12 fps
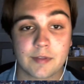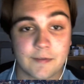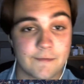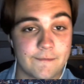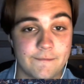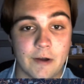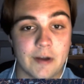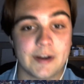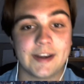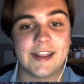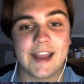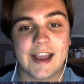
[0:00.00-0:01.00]
the fun
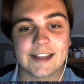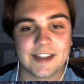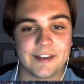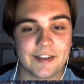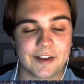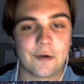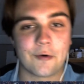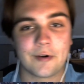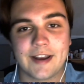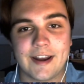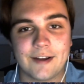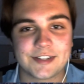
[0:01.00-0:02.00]
he has on the
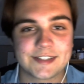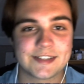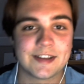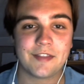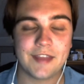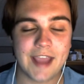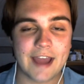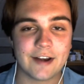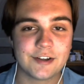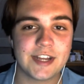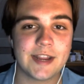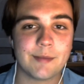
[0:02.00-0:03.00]
court, you know, just the
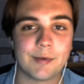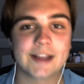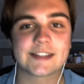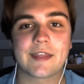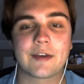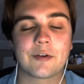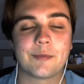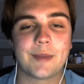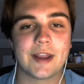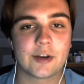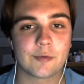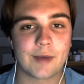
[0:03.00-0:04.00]
energy he brings, I think would
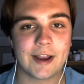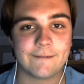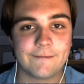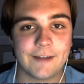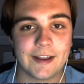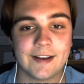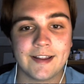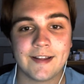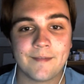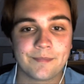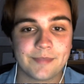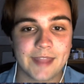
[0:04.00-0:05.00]
be a great fit
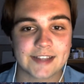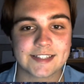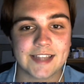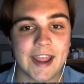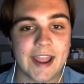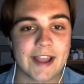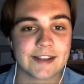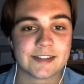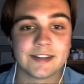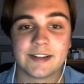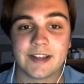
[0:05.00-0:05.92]
next to Ant.